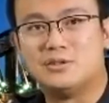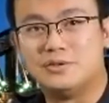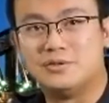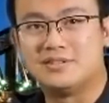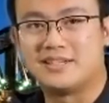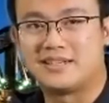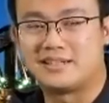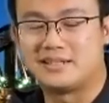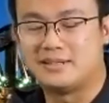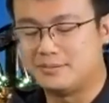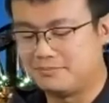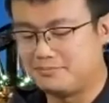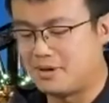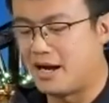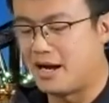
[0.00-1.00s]
using
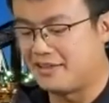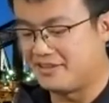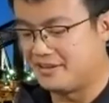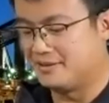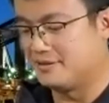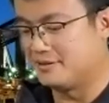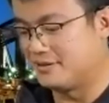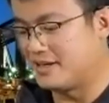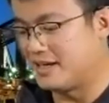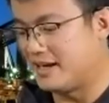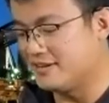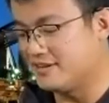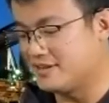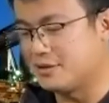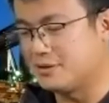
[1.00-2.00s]
Python.
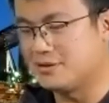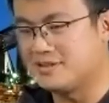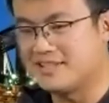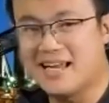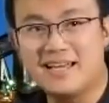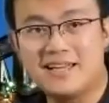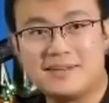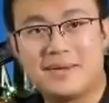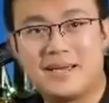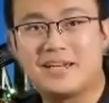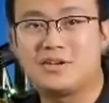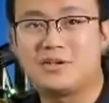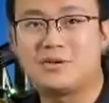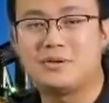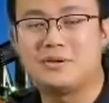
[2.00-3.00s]
Okay, so today make
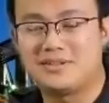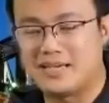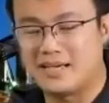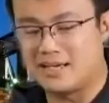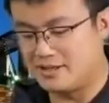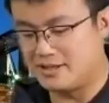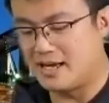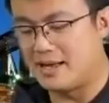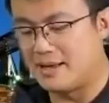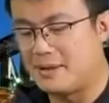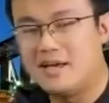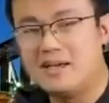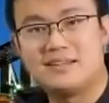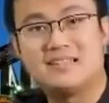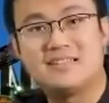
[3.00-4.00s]
sure that
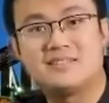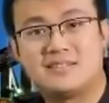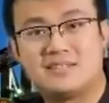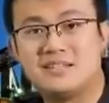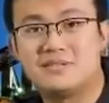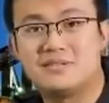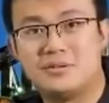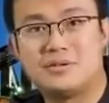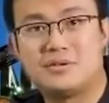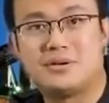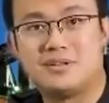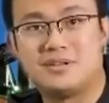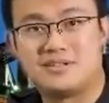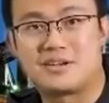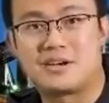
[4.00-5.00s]
this
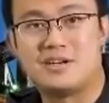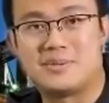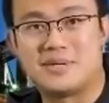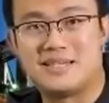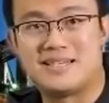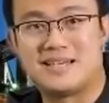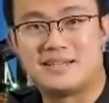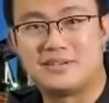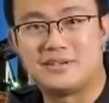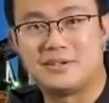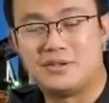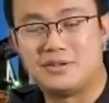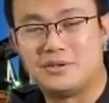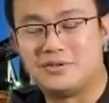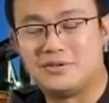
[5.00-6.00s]
tutorial is going to be done
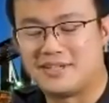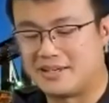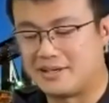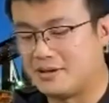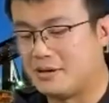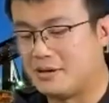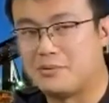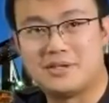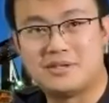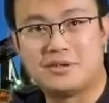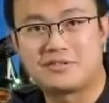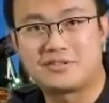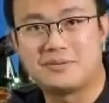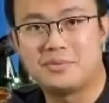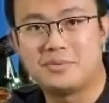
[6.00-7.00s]
using a
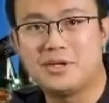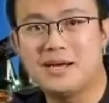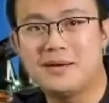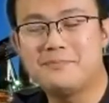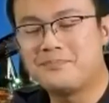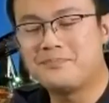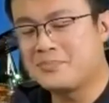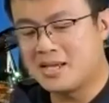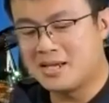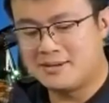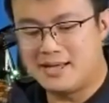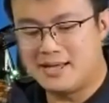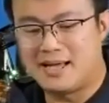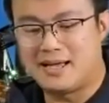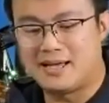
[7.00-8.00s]
Windows computer.
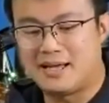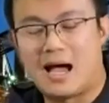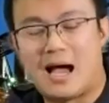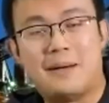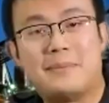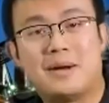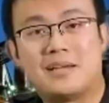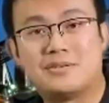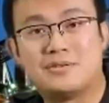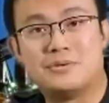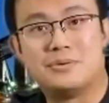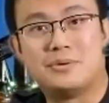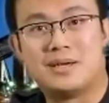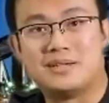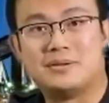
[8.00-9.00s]
I might
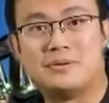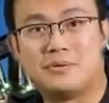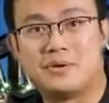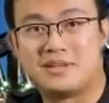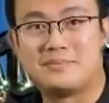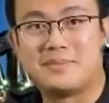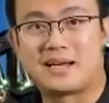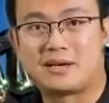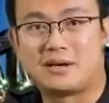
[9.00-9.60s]
do one with Mac